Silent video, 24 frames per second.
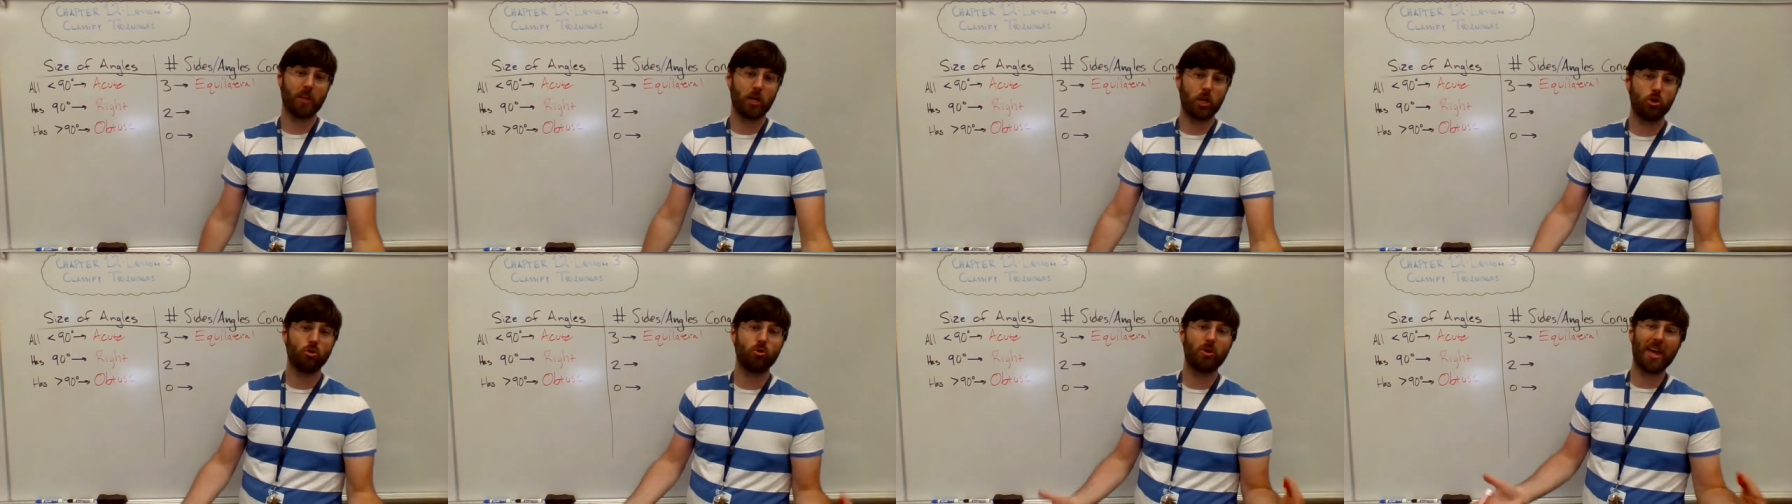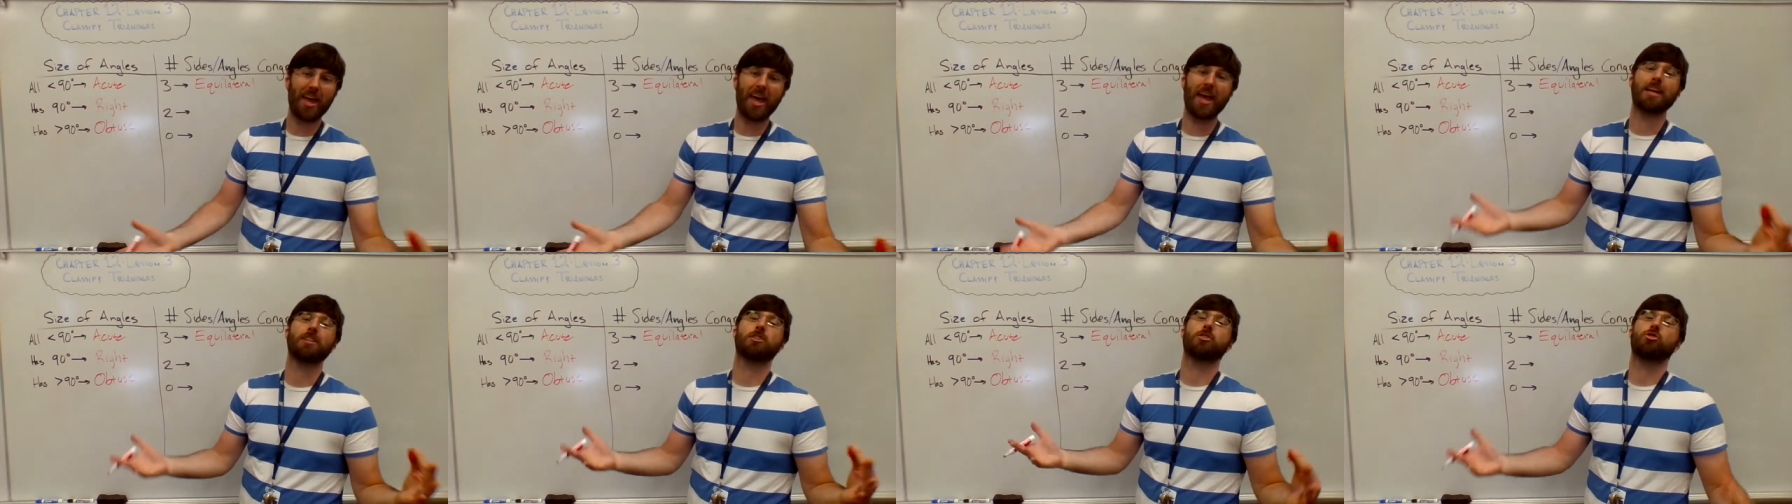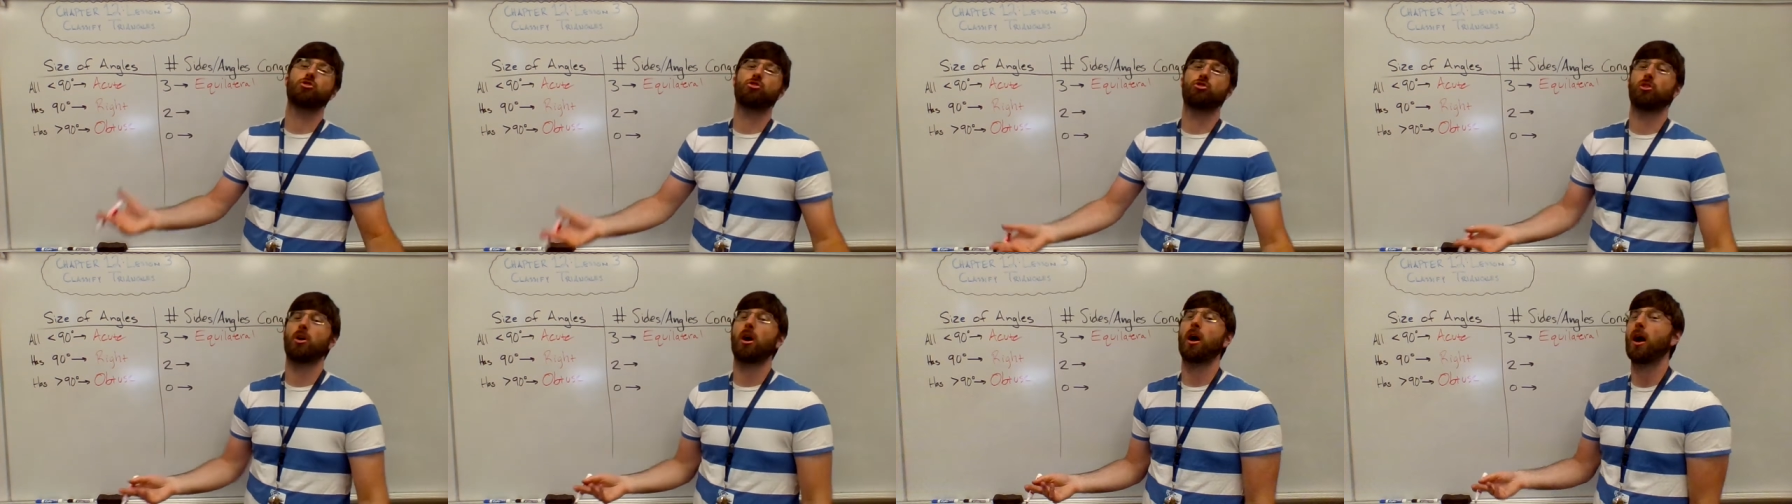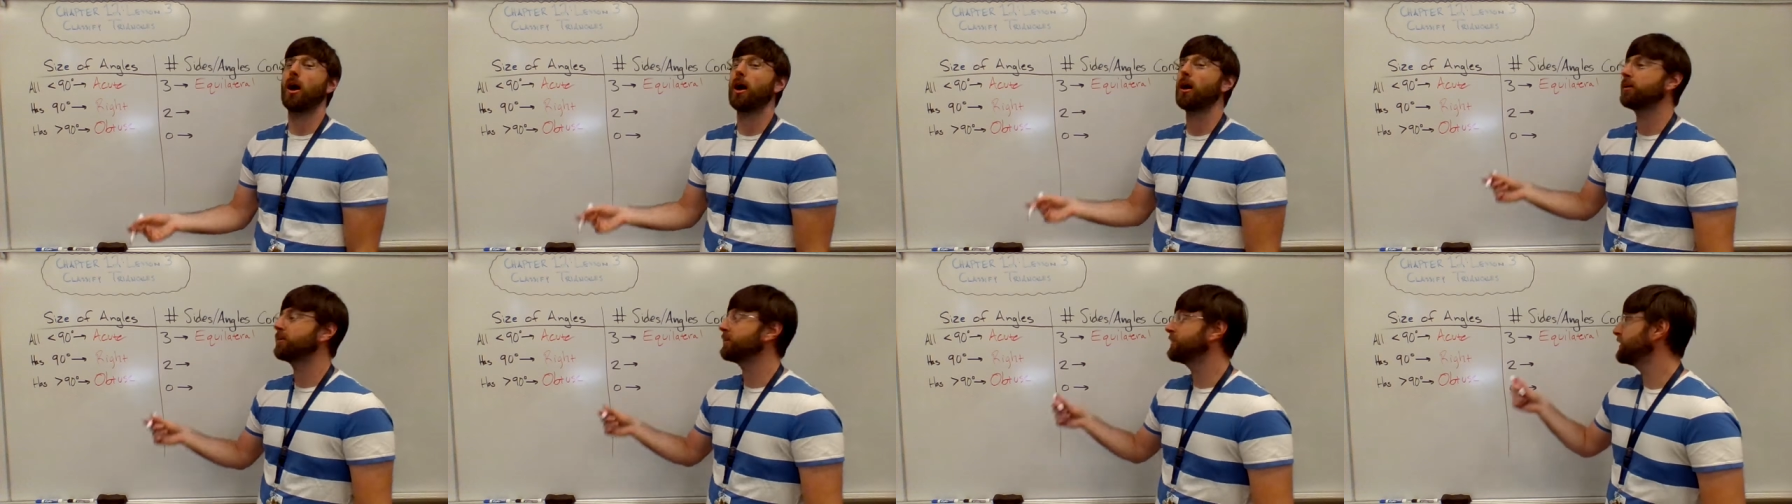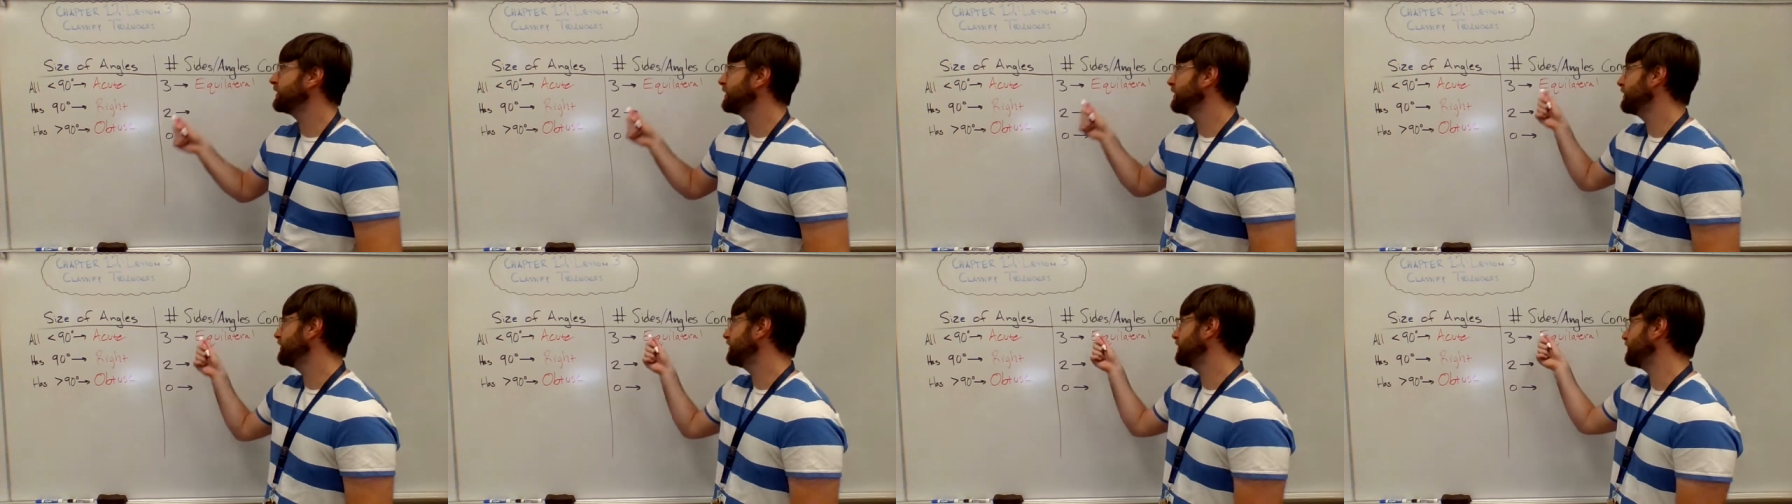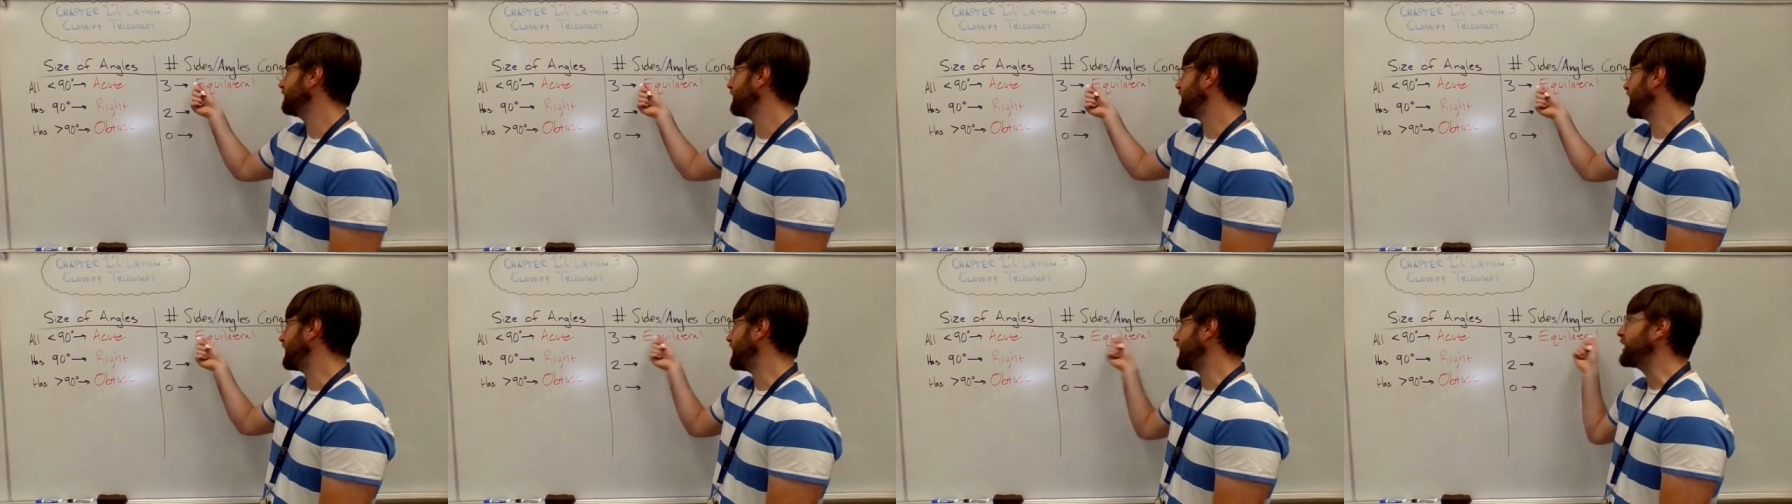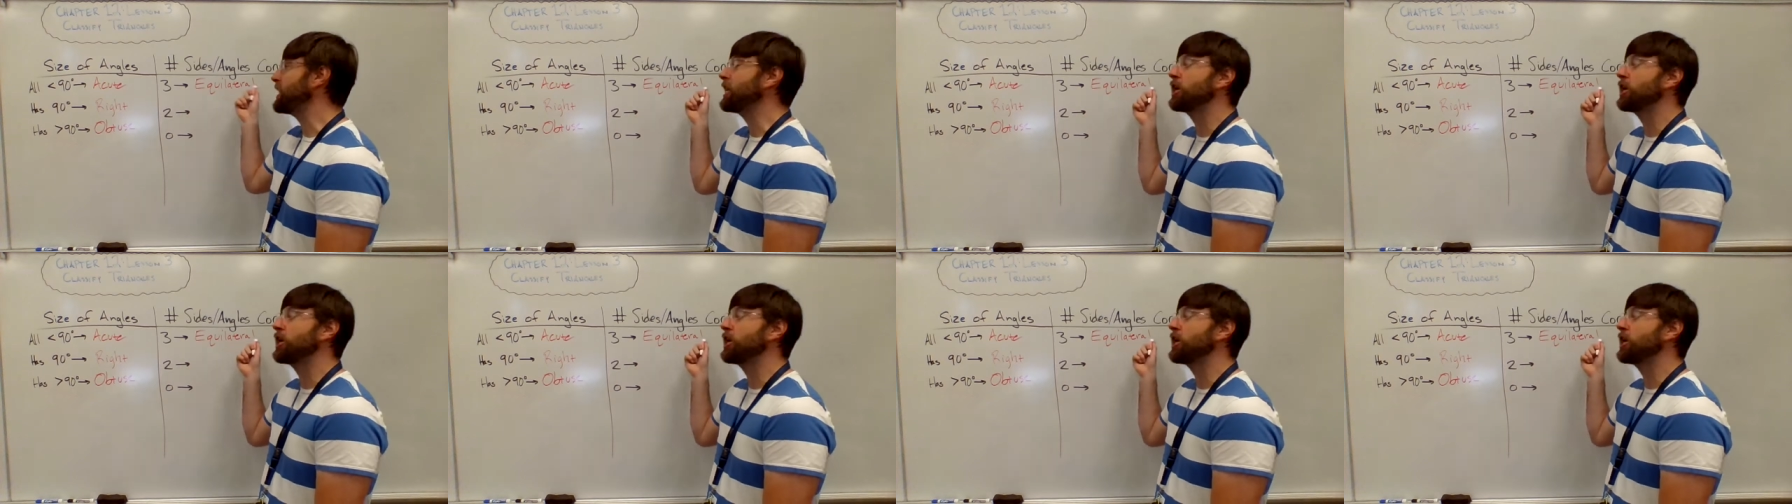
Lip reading: You can't draw an